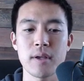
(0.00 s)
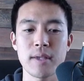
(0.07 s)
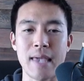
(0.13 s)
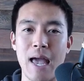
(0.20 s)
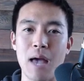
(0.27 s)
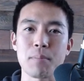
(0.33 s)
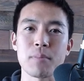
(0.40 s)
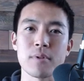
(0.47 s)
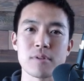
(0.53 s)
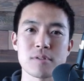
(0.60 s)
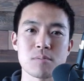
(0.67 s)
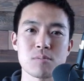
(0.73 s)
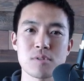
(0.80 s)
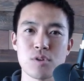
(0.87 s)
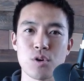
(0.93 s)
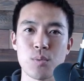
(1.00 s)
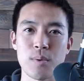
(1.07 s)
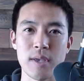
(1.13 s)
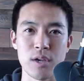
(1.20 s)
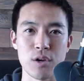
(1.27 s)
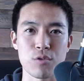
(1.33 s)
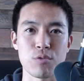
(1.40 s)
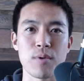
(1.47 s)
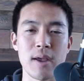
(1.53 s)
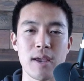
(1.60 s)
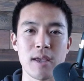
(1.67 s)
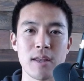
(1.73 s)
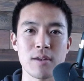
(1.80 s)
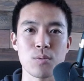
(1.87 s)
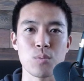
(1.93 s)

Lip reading: capitalism so ingrained